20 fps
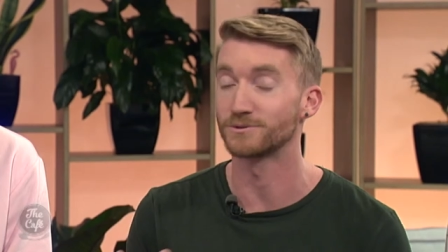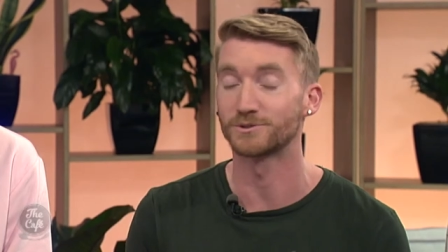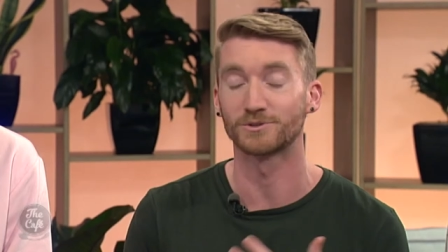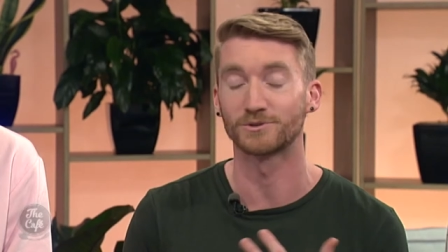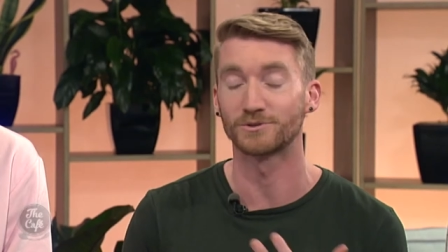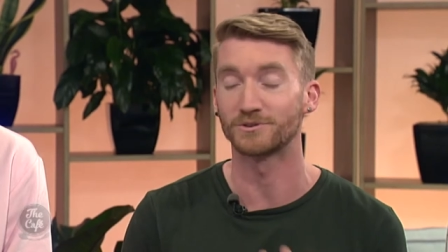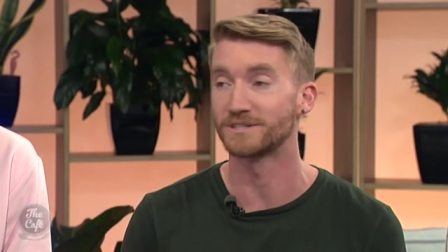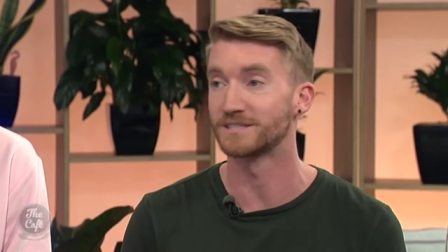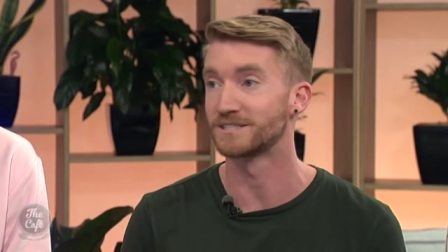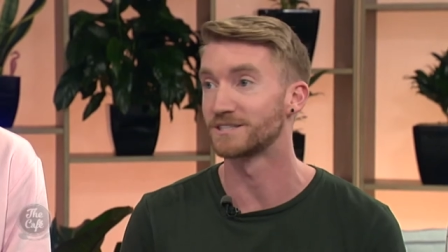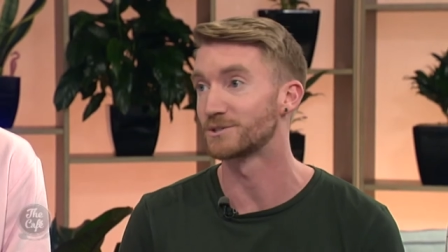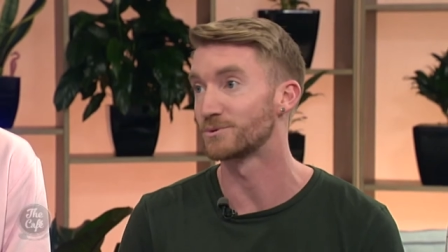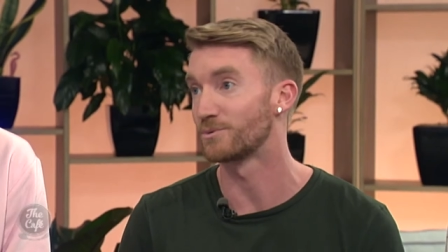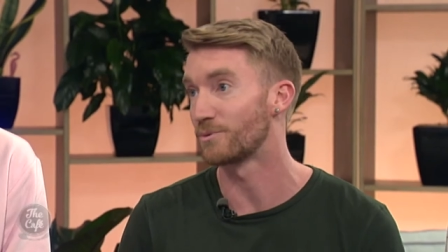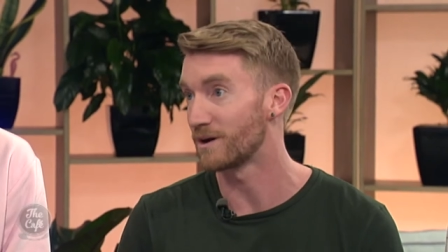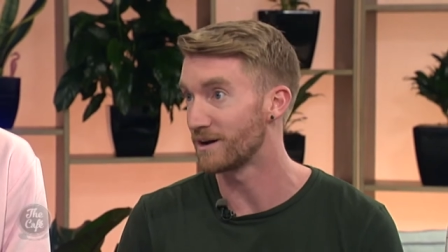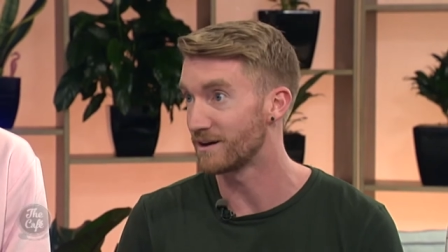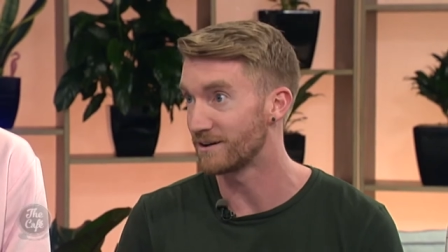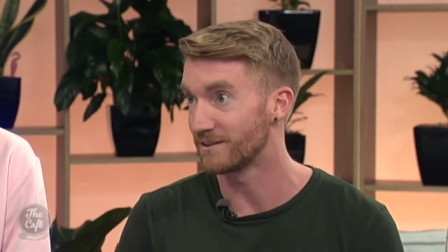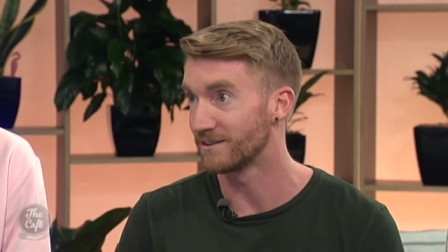stories as
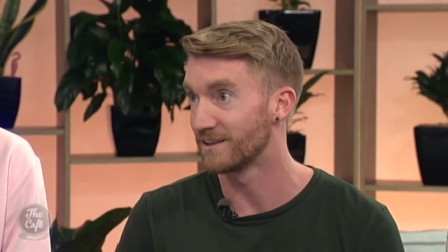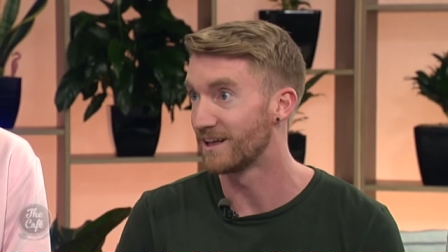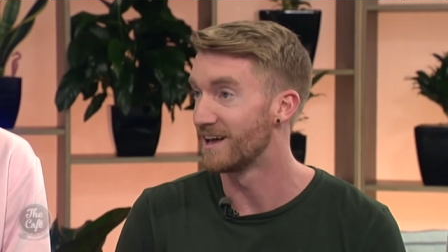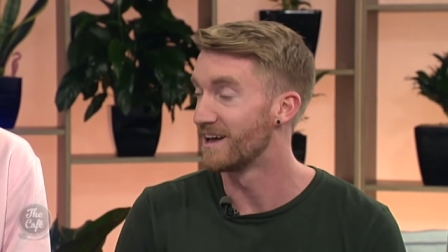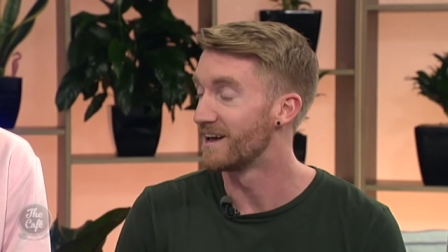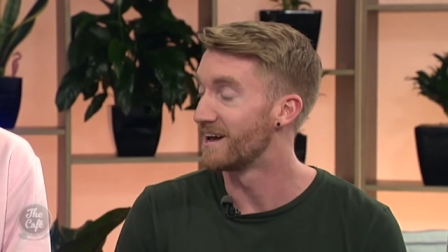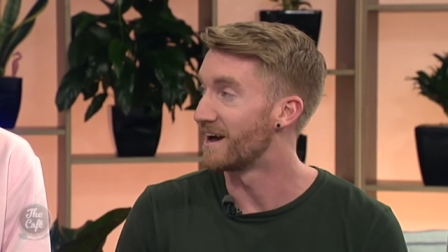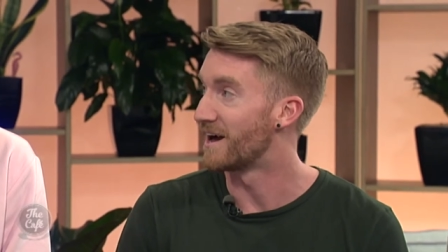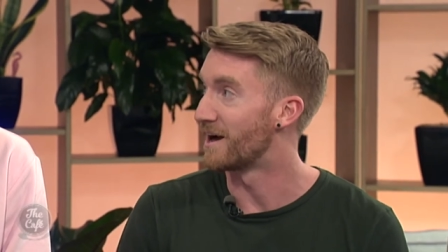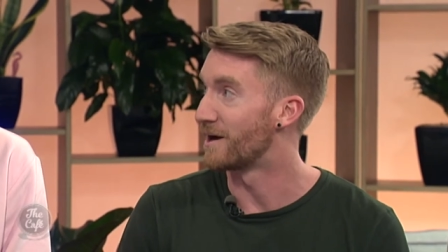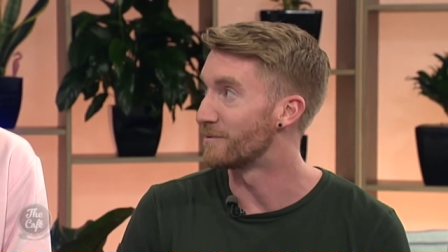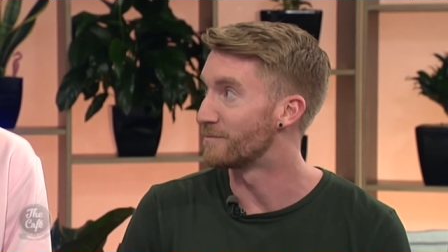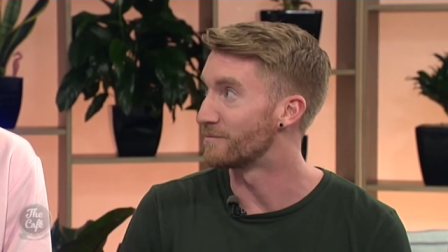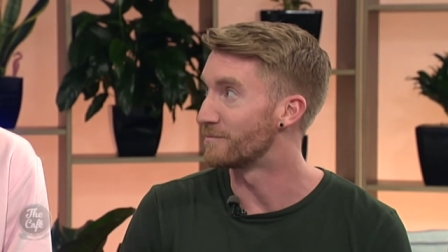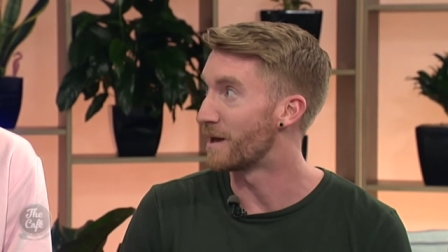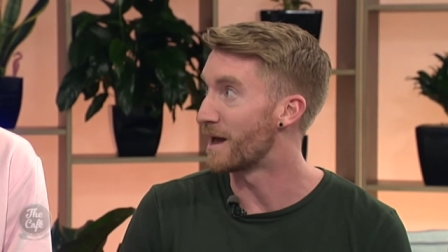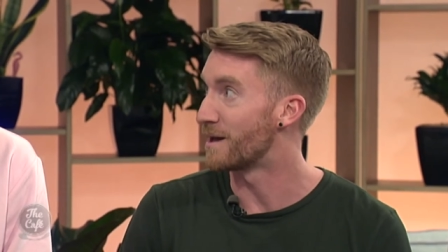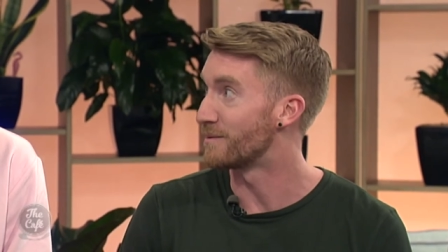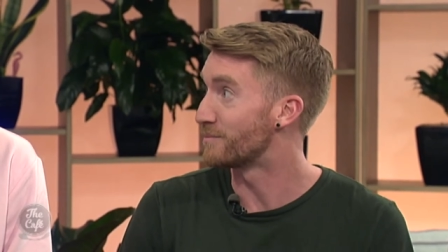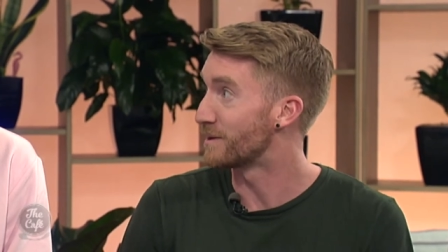well, um,
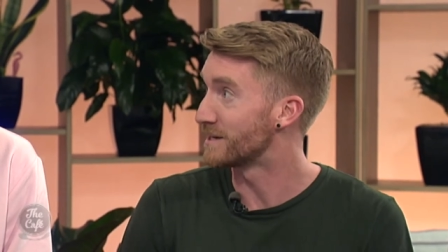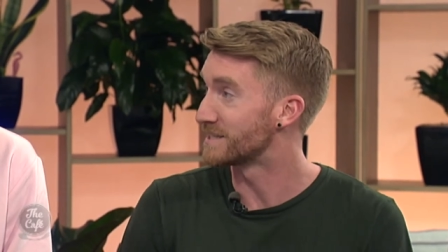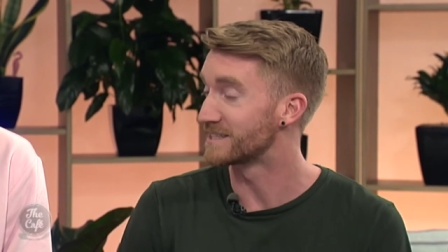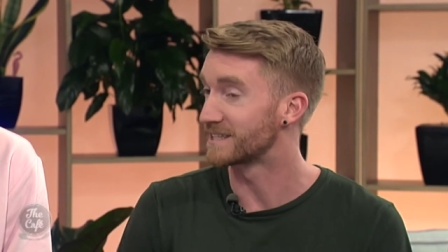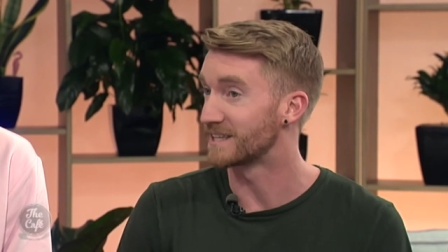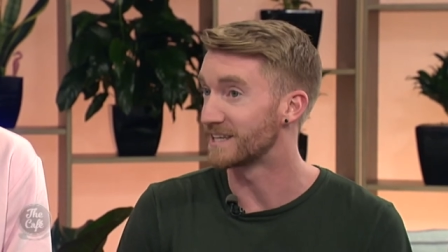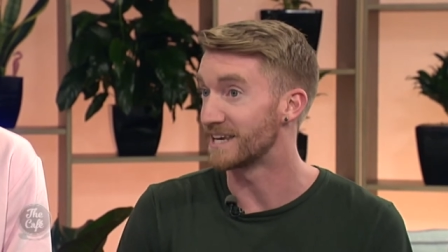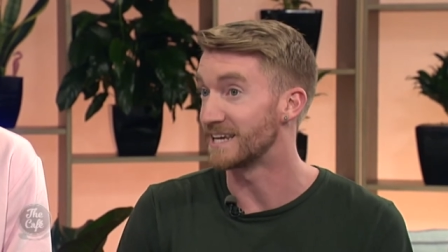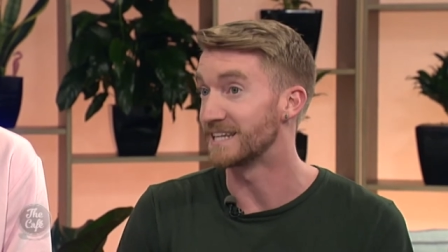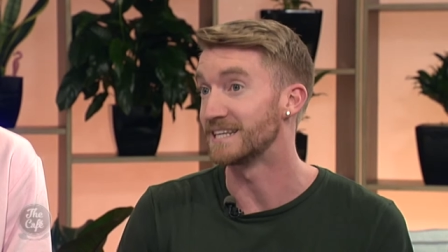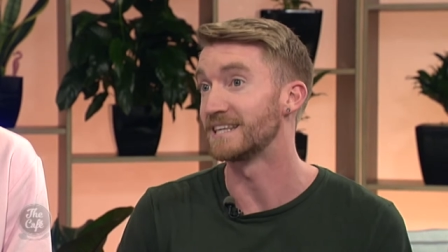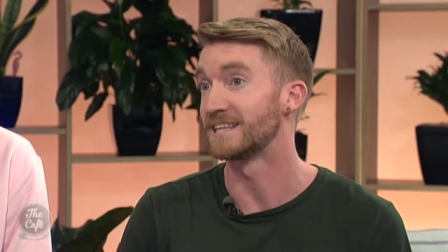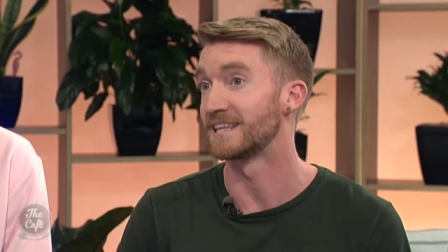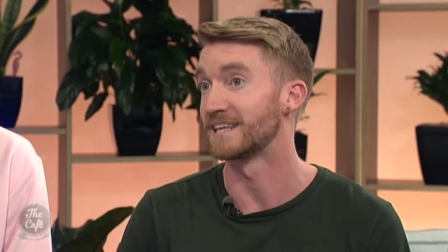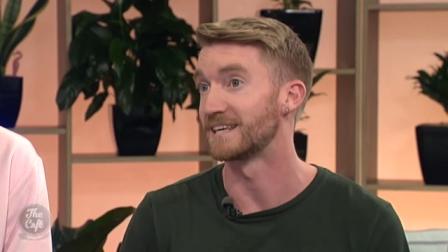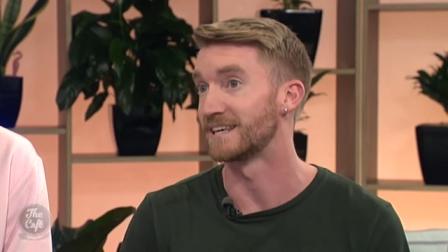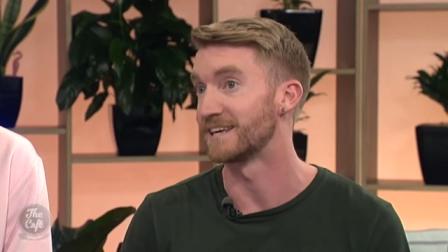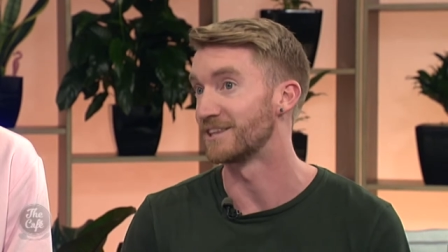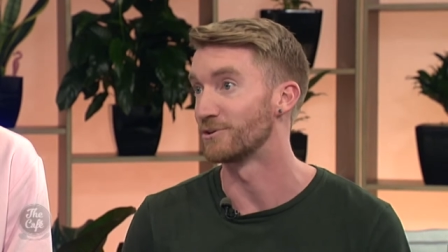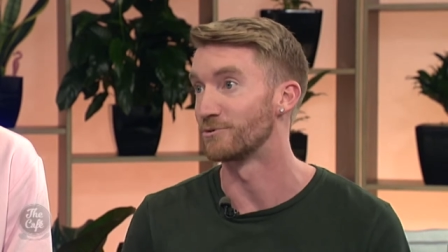and basically
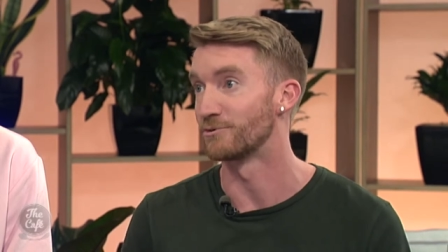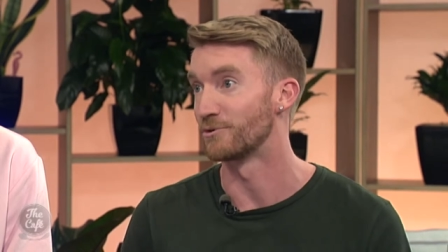anything in the